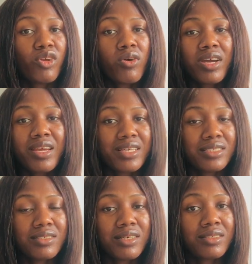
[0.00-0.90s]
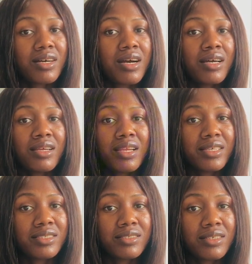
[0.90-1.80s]
organizing data,
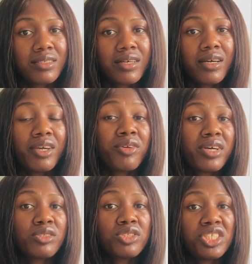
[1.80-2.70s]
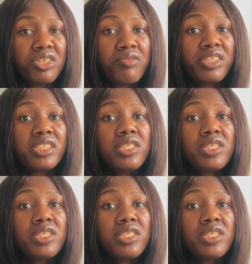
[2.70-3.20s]
analyzing data in order to generate